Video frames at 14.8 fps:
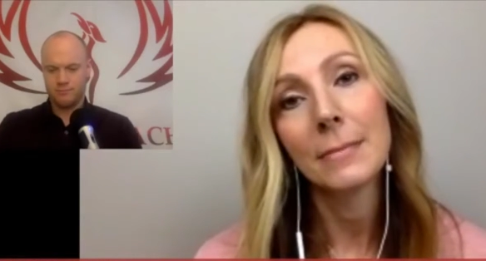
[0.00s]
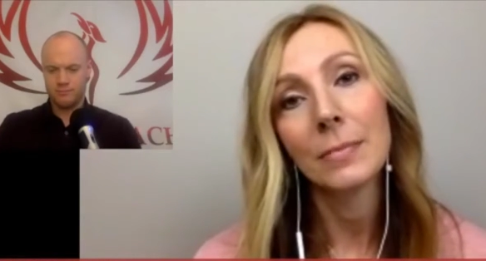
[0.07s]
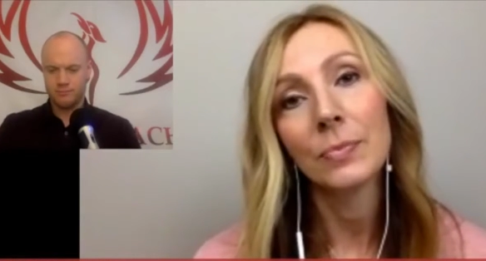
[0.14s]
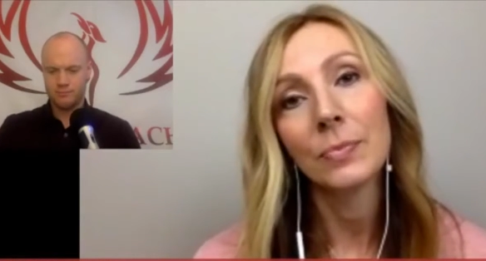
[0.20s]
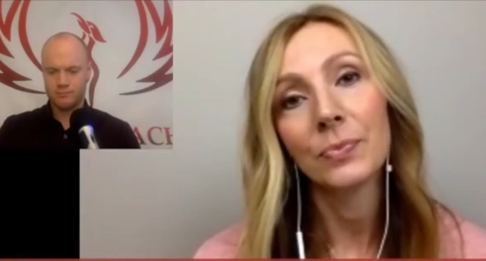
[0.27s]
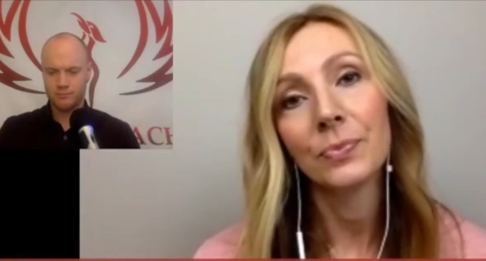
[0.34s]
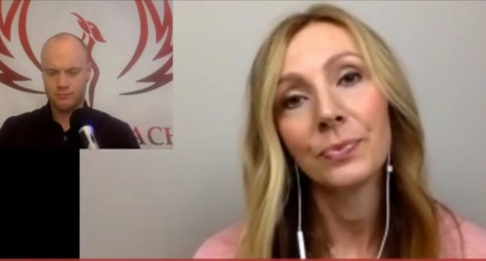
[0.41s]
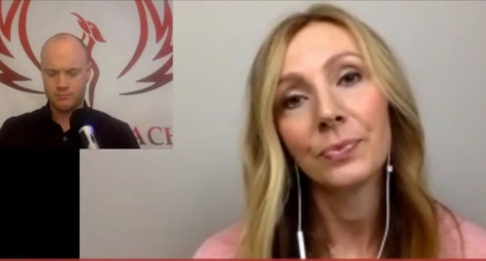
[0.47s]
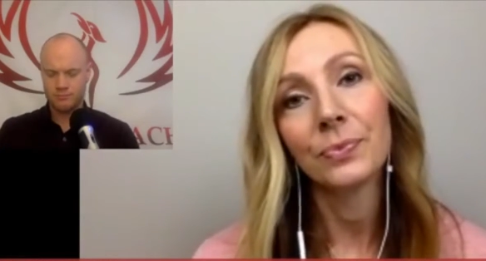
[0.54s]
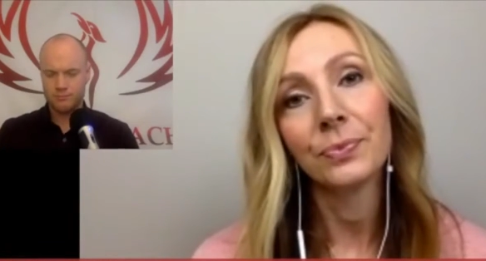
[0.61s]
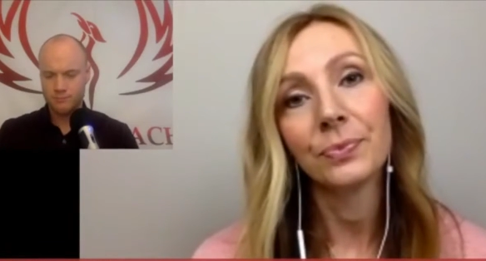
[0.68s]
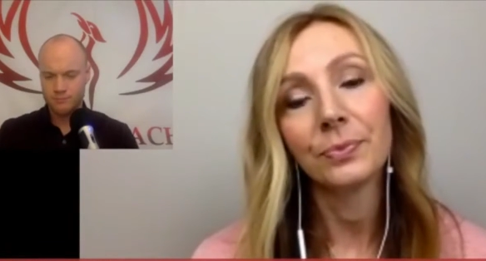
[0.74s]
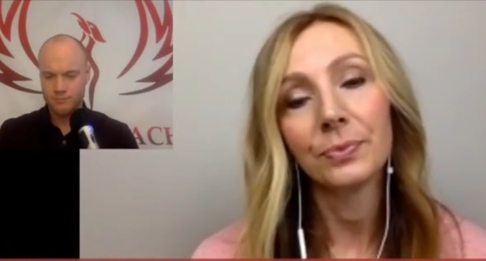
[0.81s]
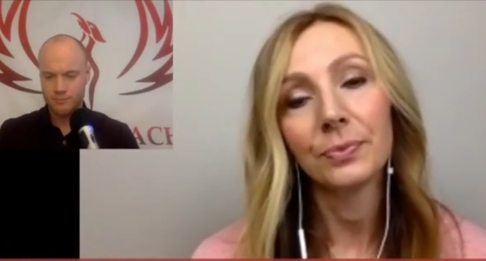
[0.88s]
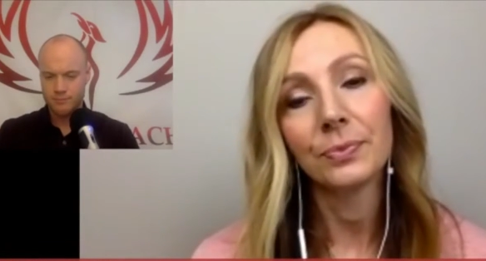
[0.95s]

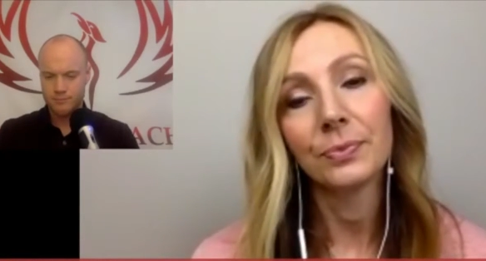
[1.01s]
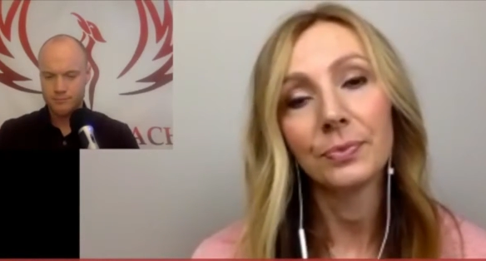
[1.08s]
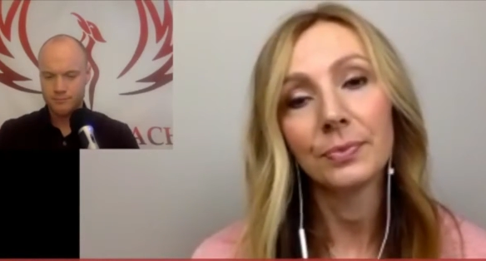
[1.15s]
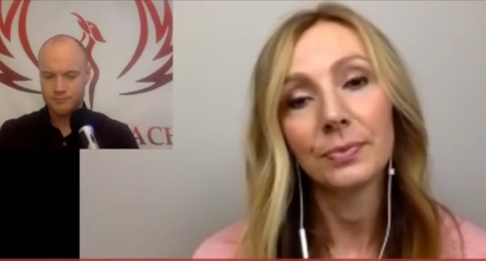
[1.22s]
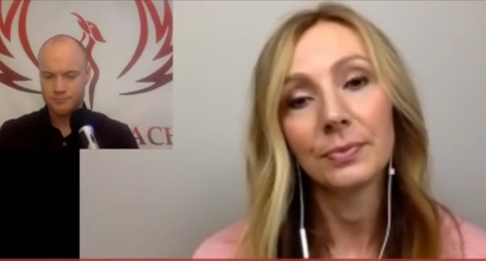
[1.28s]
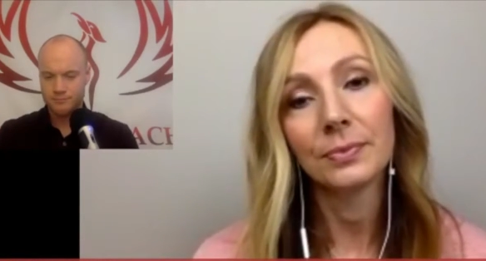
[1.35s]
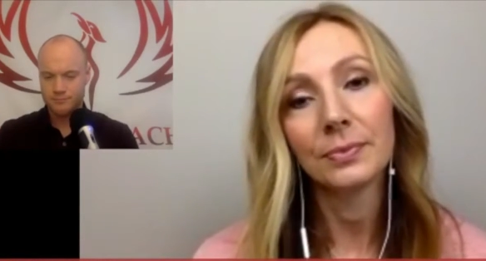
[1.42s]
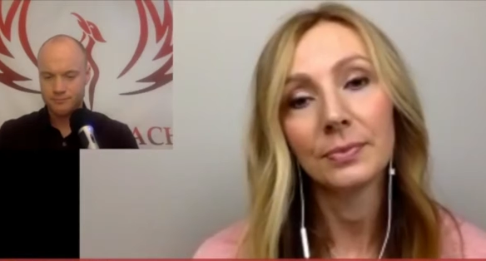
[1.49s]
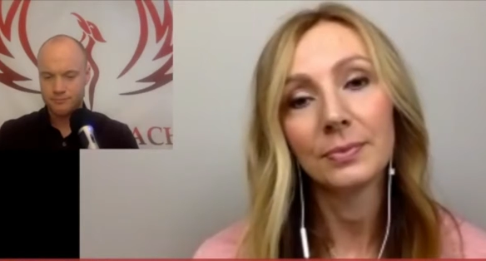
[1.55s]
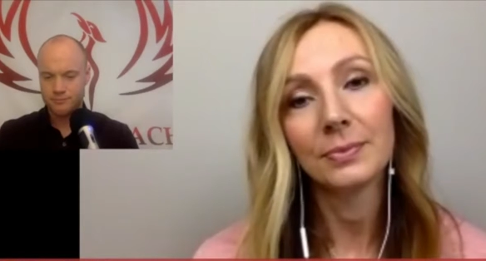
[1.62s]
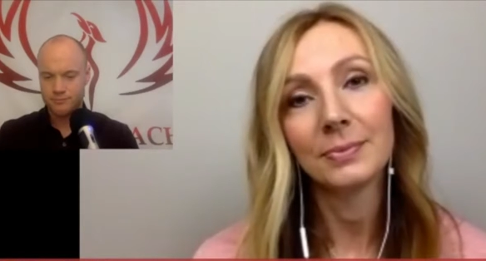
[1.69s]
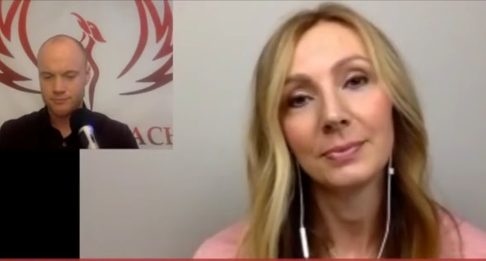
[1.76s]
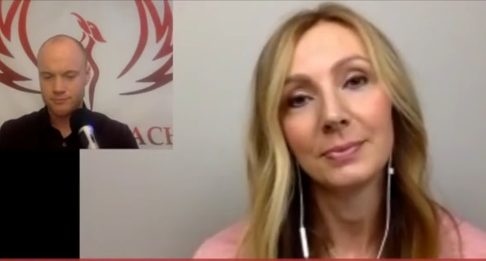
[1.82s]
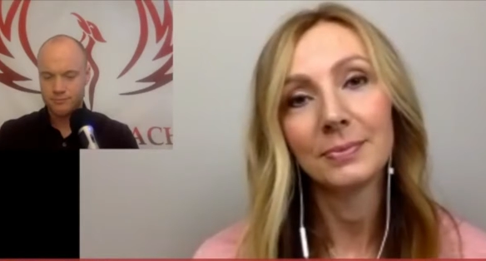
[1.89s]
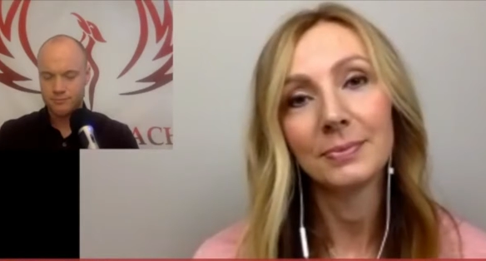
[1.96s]

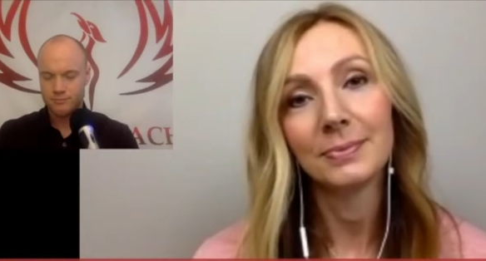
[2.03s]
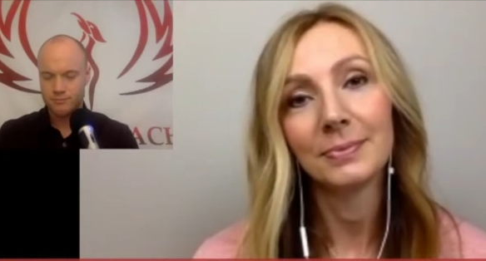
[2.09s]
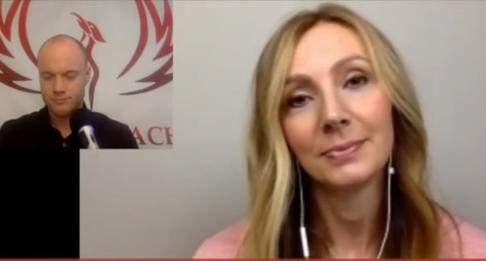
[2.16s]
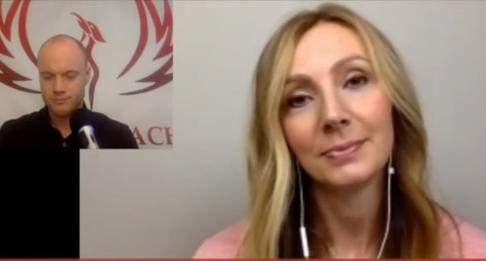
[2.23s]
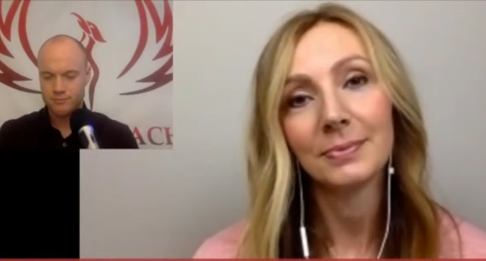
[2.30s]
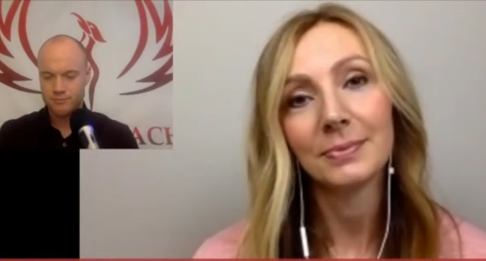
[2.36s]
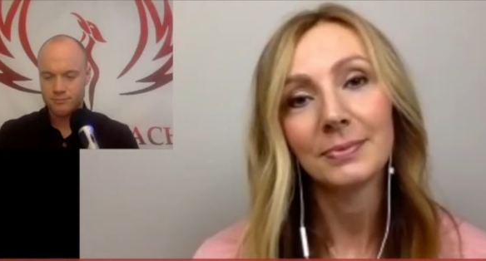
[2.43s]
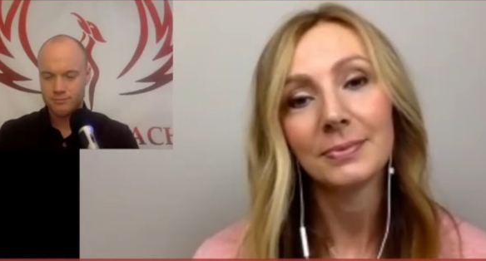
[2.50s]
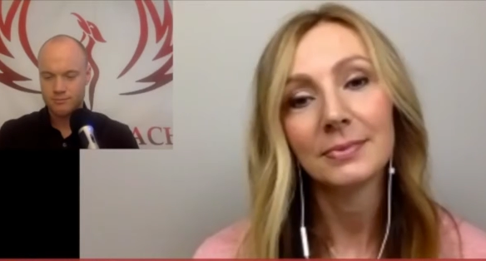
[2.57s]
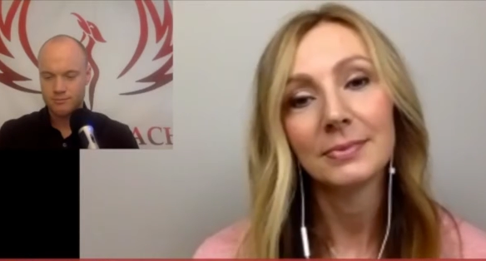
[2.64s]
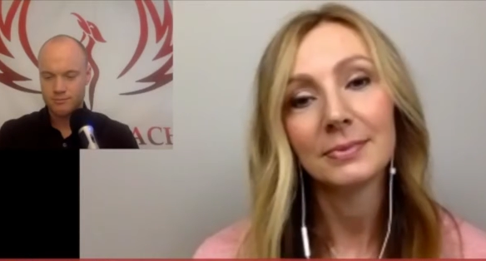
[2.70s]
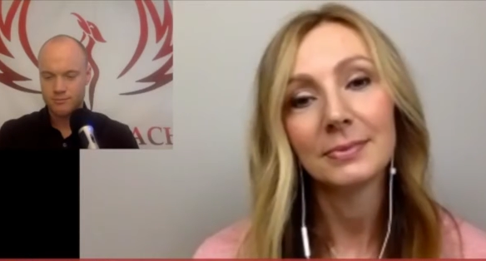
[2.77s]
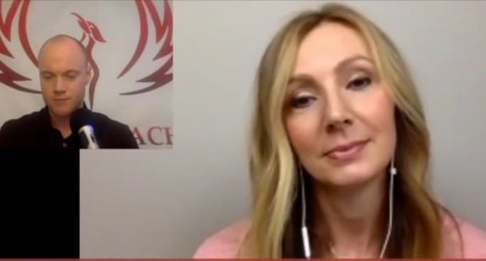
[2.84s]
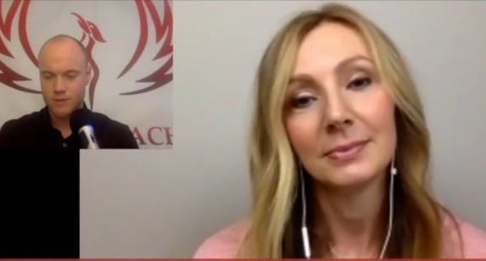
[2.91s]
Nothing is said.